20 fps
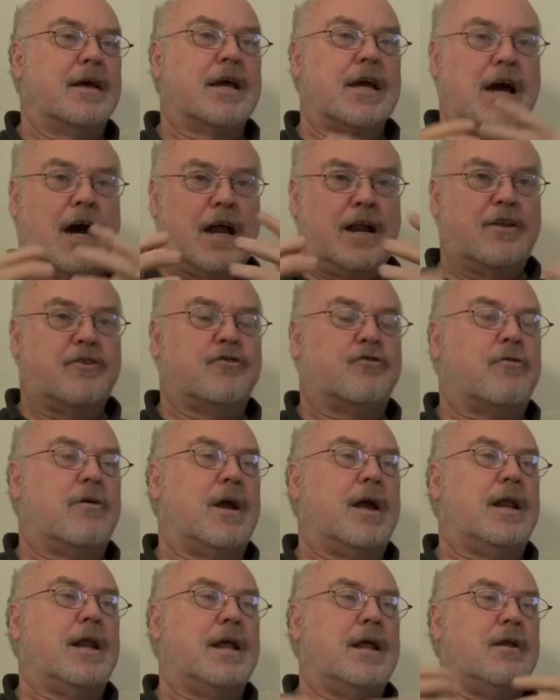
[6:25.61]
got his
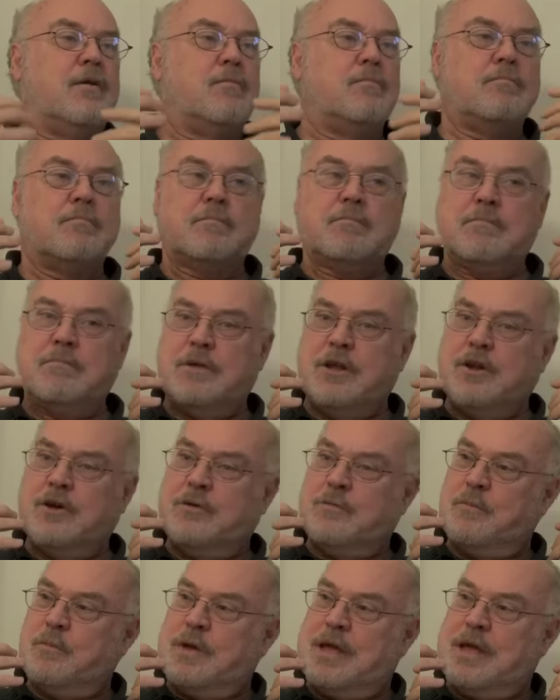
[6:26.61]
training, you know,